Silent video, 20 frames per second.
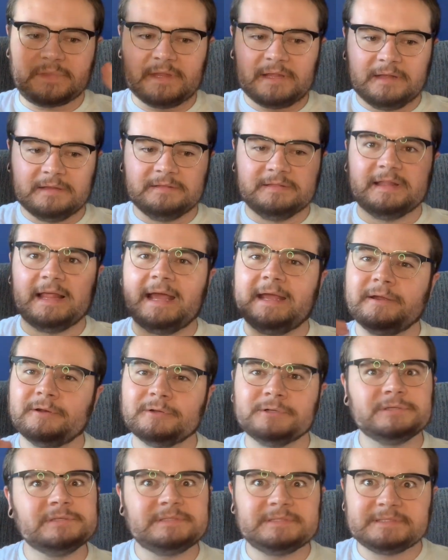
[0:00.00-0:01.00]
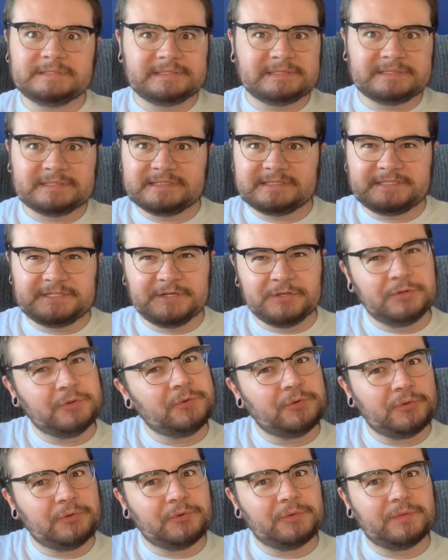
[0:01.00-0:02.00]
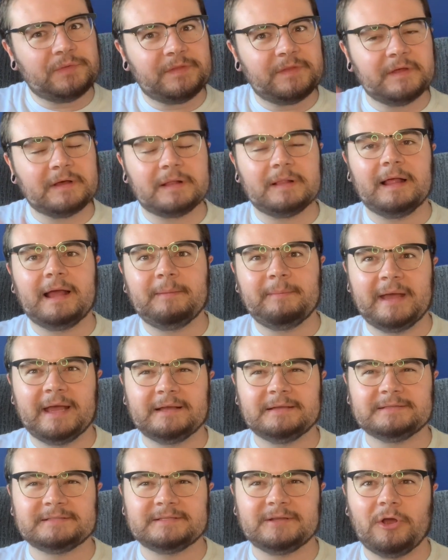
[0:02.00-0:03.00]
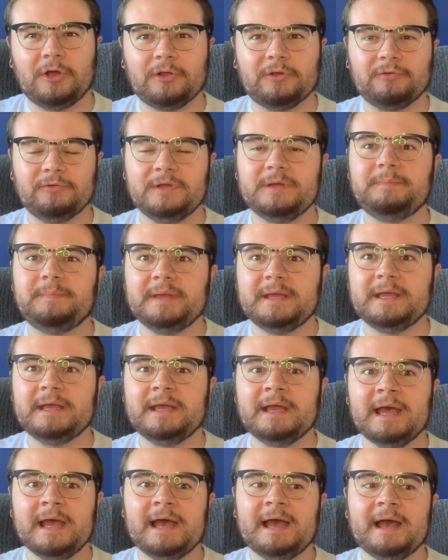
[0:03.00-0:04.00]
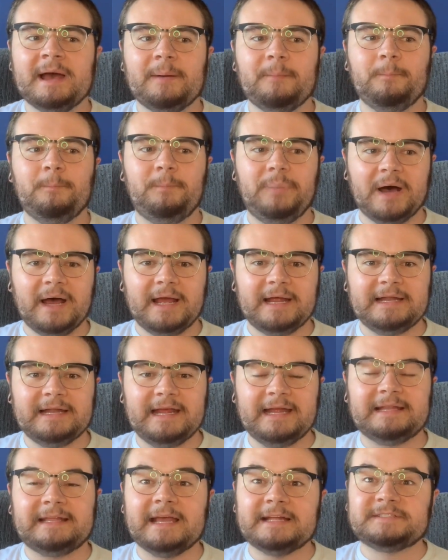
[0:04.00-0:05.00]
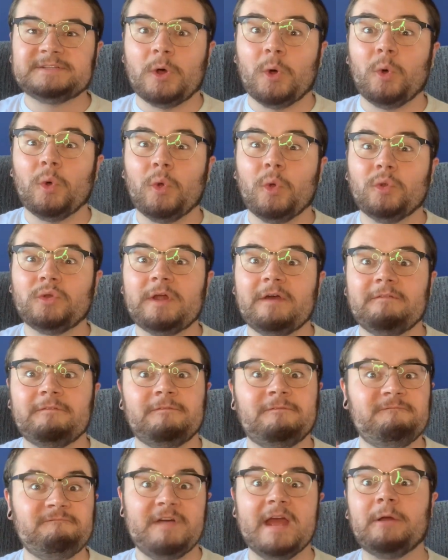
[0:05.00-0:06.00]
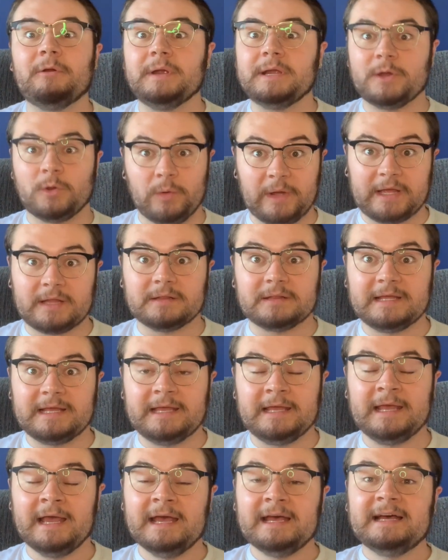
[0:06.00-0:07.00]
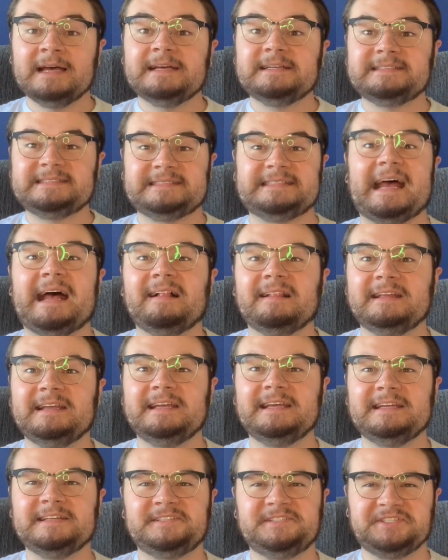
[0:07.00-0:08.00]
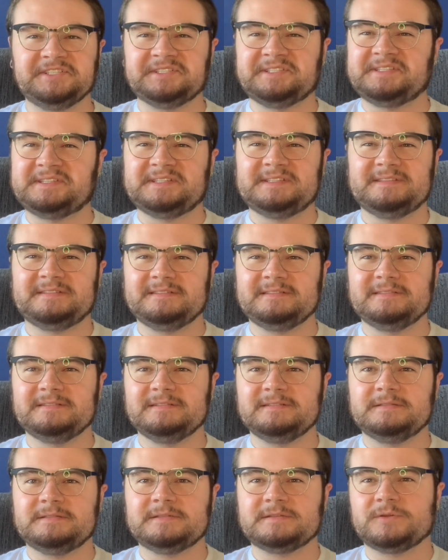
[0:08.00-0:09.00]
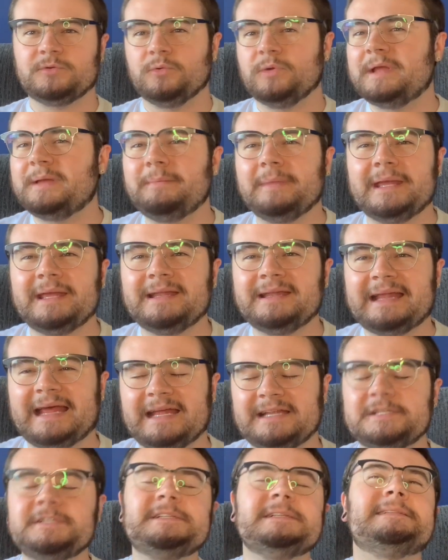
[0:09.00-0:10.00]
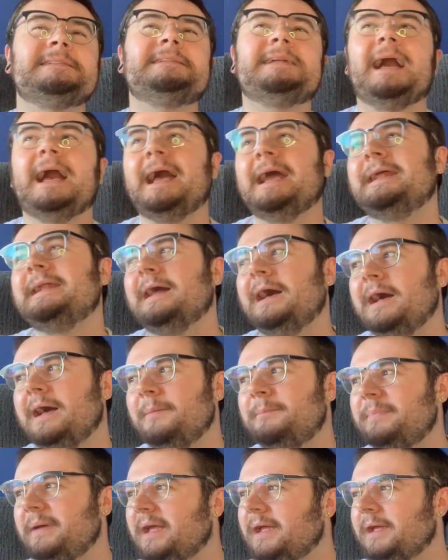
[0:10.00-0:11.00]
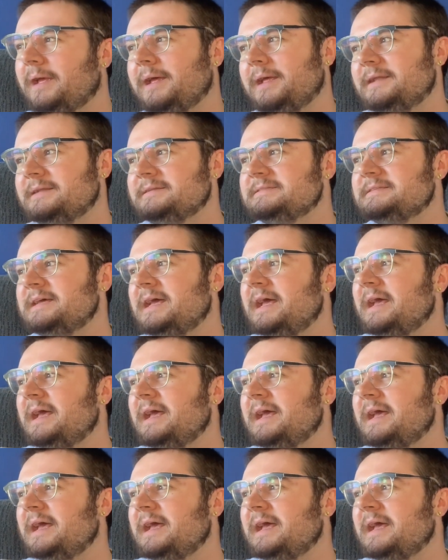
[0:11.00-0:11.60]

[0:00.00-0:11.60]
layers to the climax are creepy, but it gets old very quickly. Sally is just screaming and she's tied up and